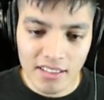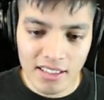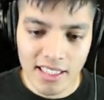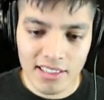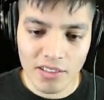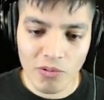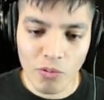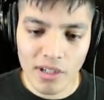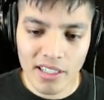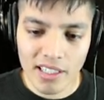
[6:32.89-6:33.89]
Okay, so
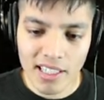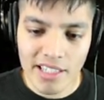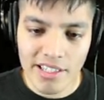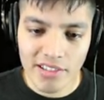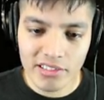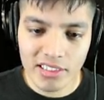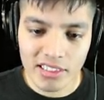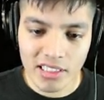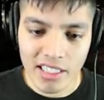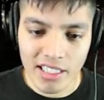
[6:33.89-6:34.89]
where can I use
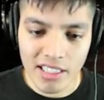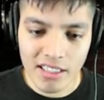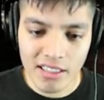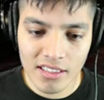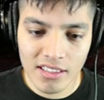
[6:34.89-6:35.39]
this key?